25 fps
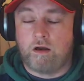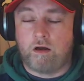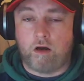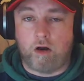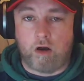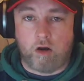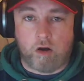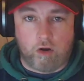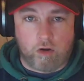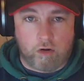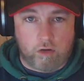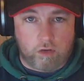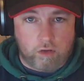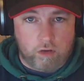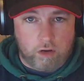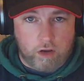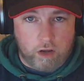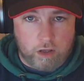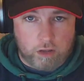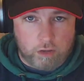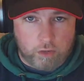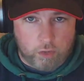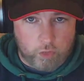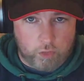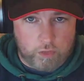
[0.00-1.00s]
or a
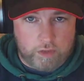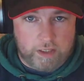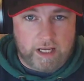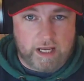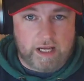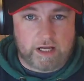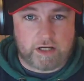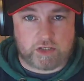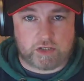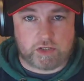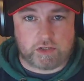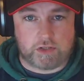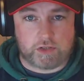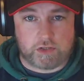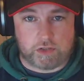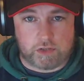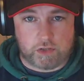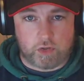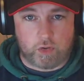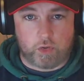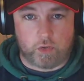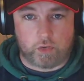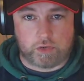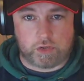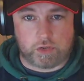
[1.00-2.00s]
location to
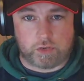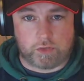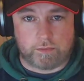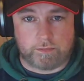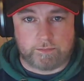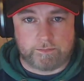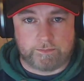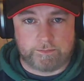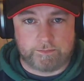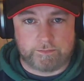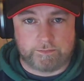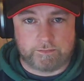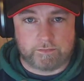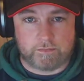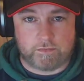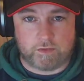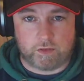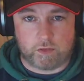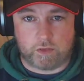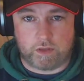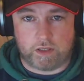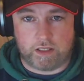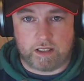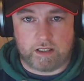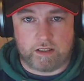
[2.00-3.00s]
go to.
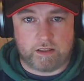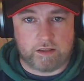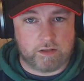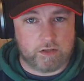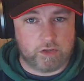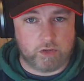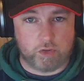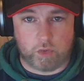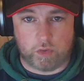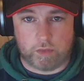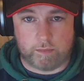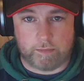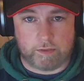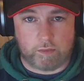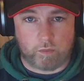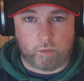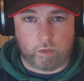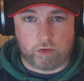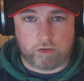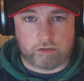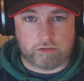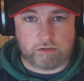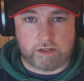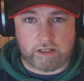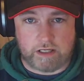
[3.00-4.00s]
Okay, you don't want to be
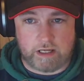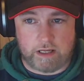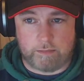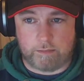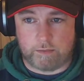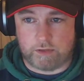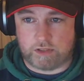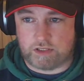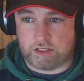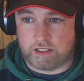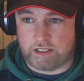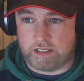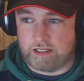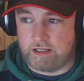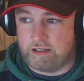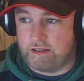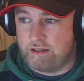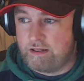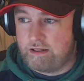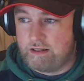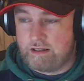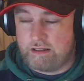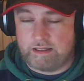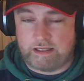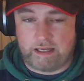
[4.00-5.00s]
wandering aimlessly,
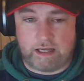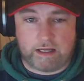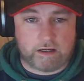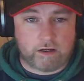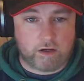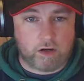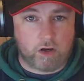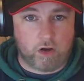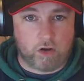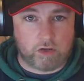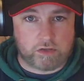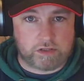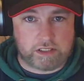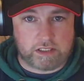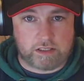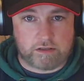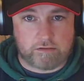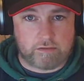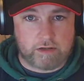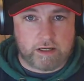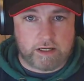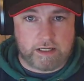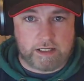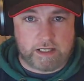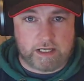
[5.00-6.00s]
get caught in a
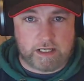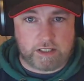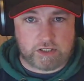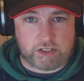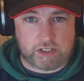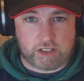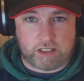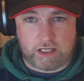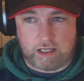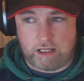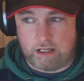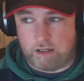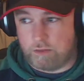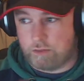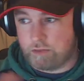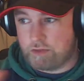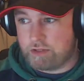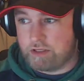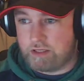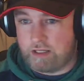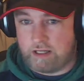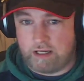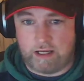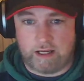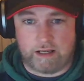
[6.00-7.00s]
radiation cloud,
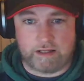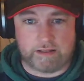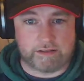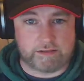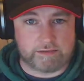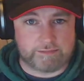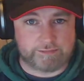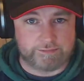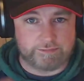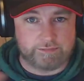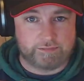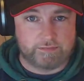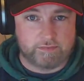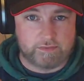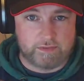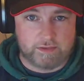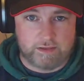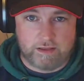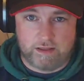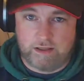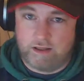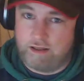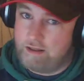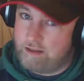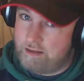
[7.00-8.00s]
and
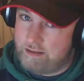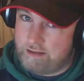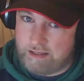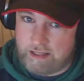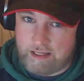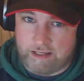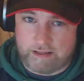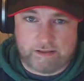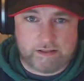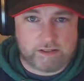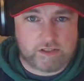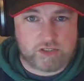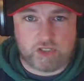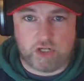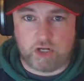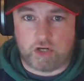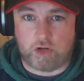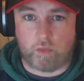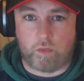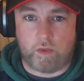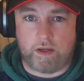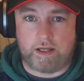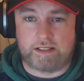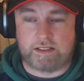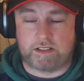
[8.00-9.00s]
yeah, it's not a
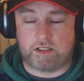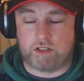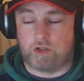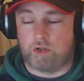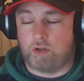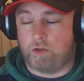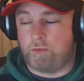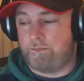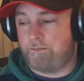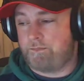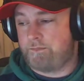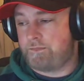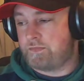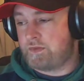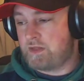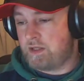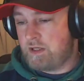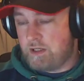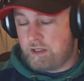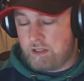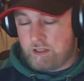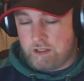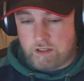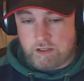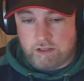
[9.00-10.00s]
way to go.
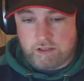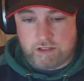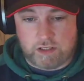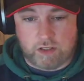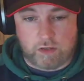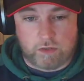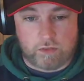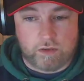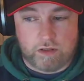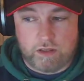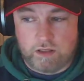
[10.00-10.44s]
So